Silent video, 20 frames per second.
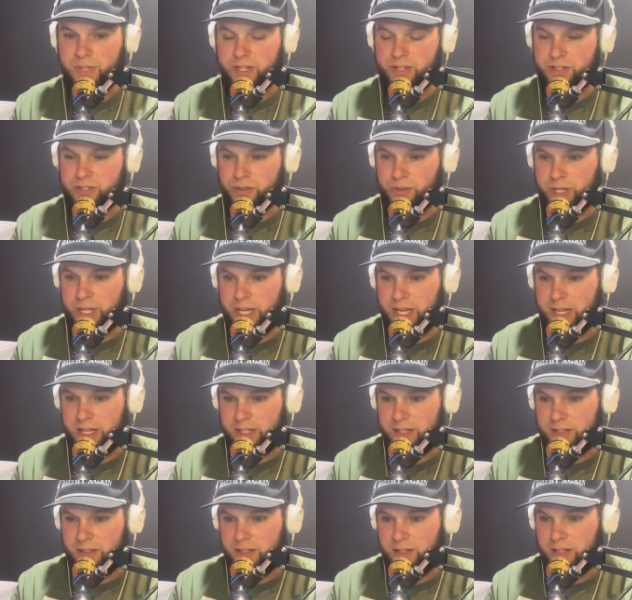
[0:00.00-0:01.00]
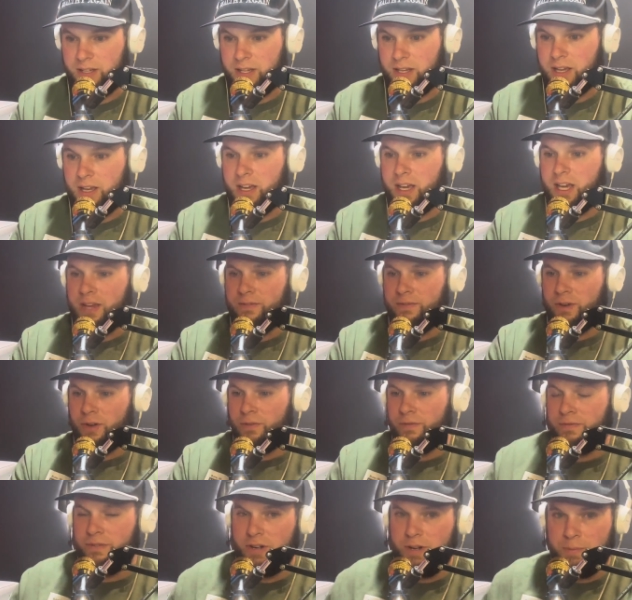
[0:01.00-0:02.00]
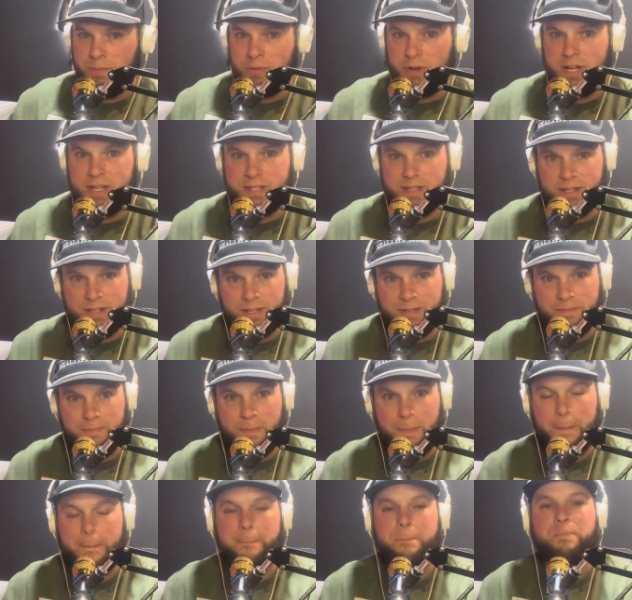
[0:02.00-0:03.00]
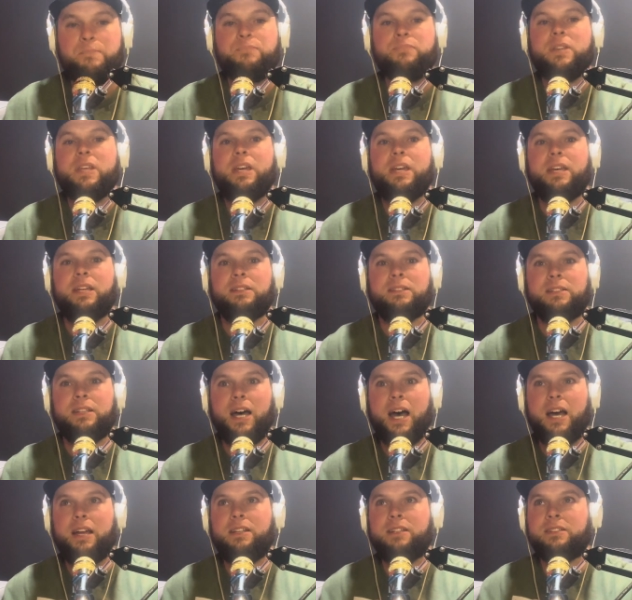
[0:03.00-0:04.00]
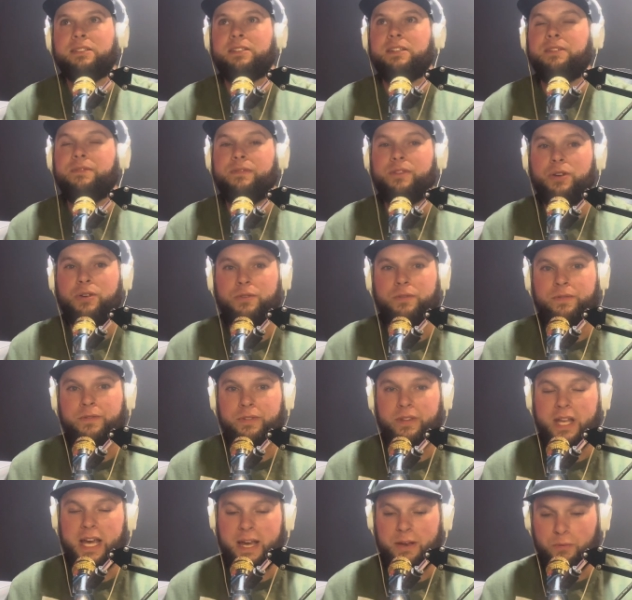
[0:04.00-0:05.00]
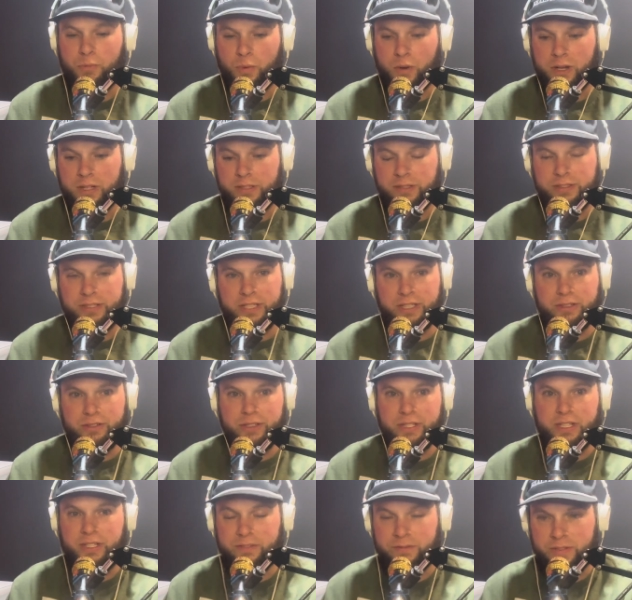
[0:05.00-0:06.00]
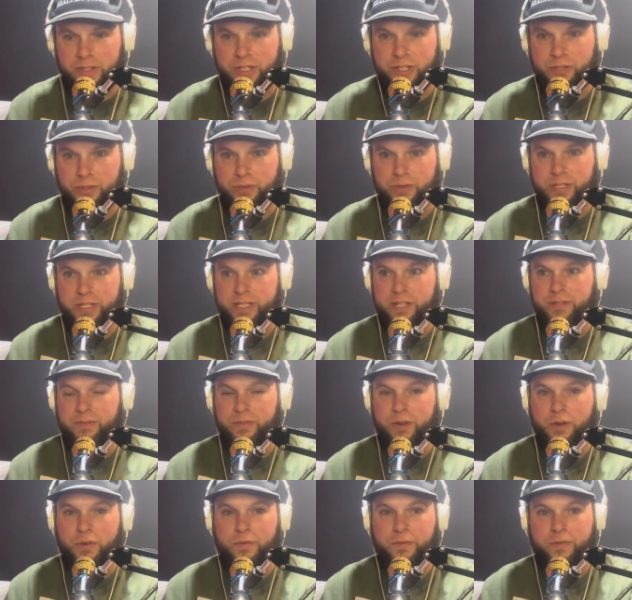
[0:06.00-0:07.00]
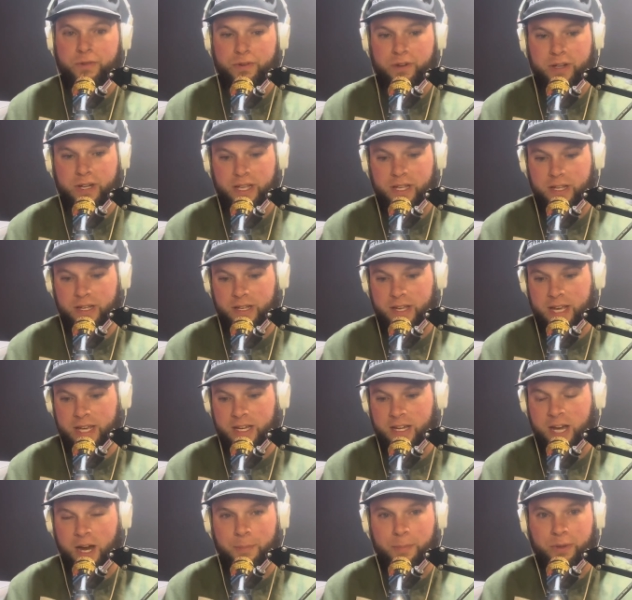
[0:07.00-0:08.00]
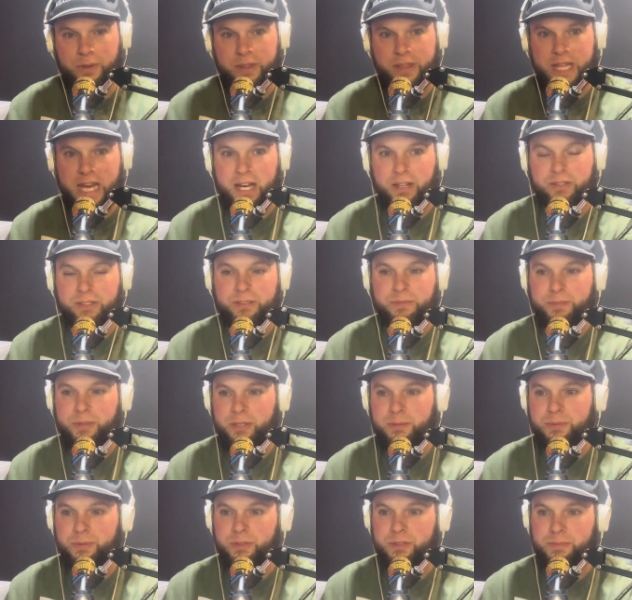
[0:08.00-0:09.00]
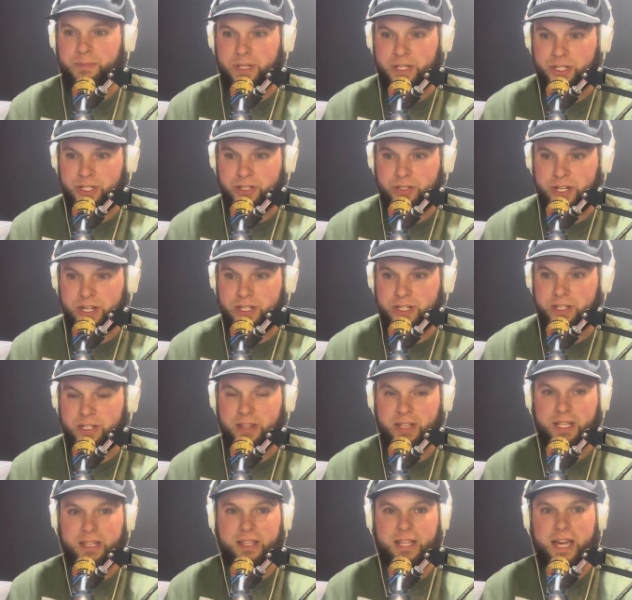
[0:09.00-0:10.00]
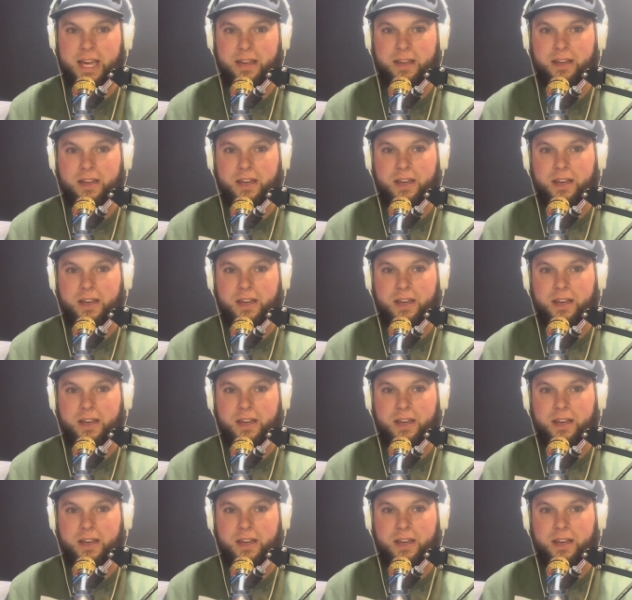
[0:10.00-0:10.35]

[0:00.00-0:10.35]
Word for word: So again, a vote for a president is not just a vote for that one single individual. It's a vote for a, a couple thousand people administration that that